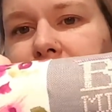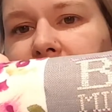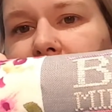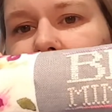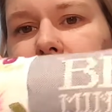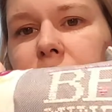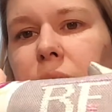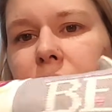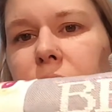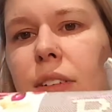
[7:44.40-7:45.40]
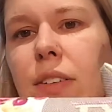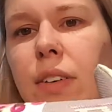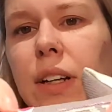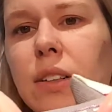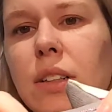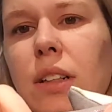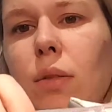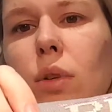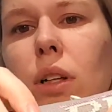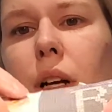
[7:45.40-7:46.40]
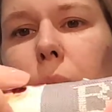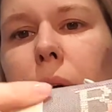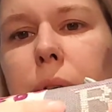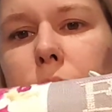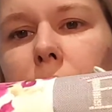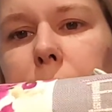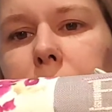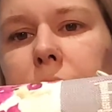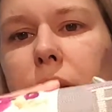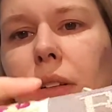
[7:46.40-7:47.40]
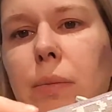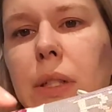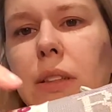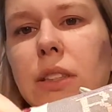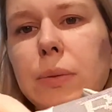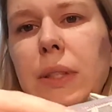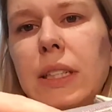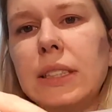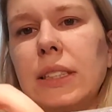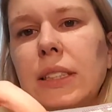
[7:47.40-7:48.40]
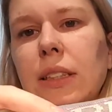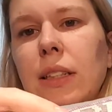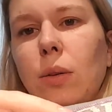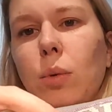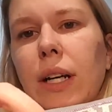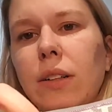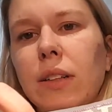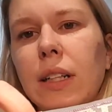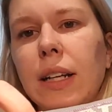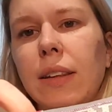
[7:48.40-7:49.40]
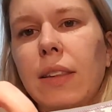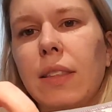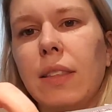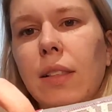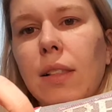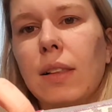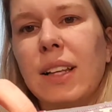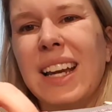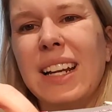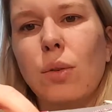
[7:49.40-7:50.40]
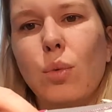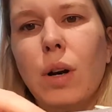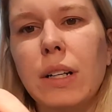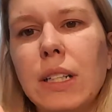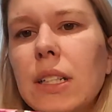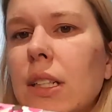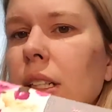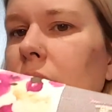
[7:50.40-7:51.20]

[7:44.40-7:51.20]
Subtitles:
guessed, like if I could, well, I'll probably wrap something around the middle just because it's a little wider than I kind of wanted.